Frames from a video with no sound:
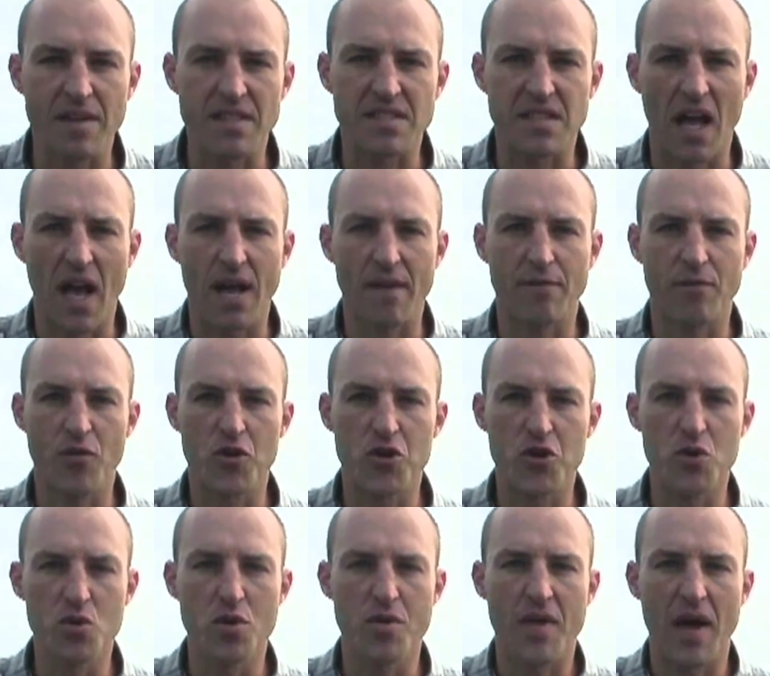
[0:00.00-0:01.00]
It's time for the
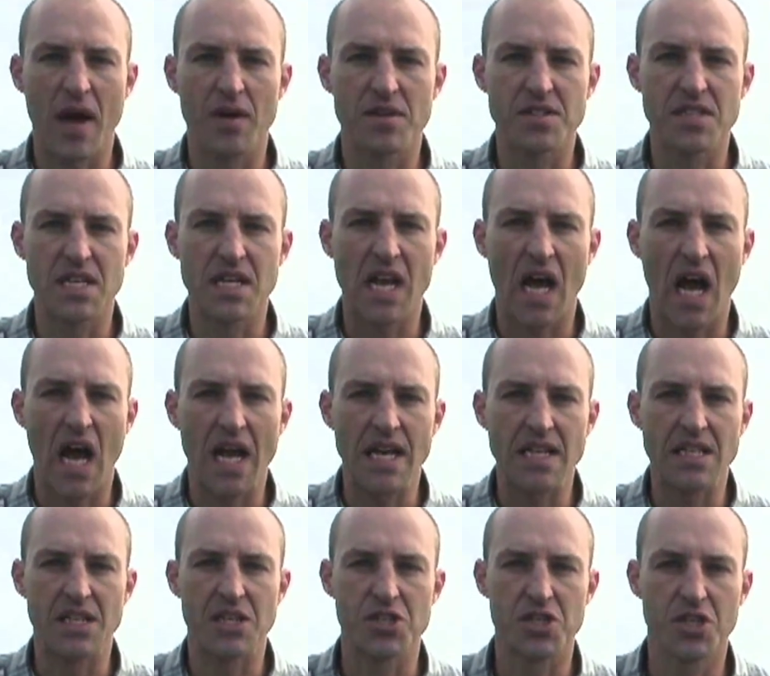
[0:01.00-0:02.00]
2009
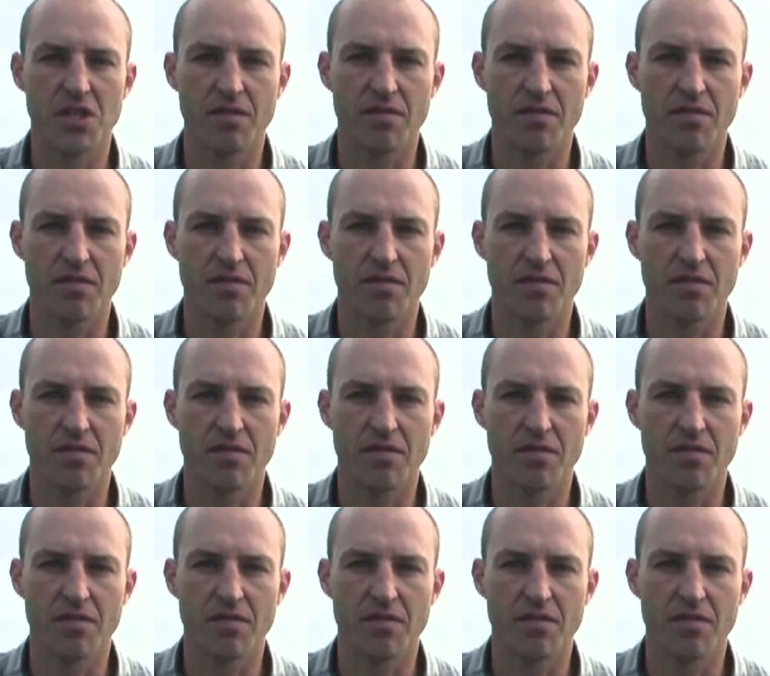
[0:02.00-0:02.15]
edition